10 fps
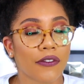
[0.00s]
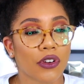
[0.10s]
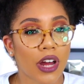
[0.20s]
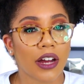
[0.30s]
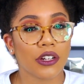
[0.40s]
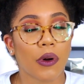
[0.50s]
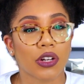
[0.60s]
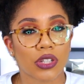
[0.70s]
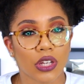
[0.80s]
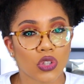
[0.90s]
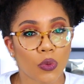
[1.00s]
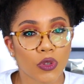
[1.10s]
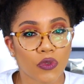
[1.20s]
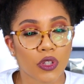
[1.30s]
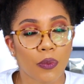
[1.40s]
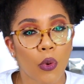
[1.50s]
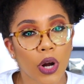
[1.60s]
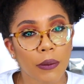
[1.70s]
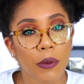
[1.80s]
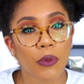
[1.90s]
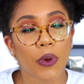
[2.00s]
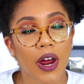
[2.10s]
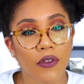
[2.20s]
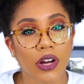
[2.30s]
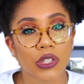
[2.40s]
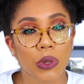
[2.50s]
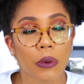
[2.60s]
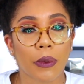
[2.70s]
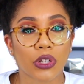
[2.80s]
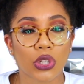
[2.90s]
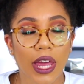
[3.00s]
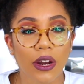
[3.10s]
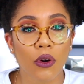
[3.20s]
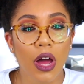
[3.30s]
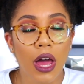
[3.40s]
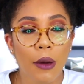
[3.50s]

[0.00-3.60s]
If you're not new, I just thank you so much for supporting me with whatever I do here with my channel.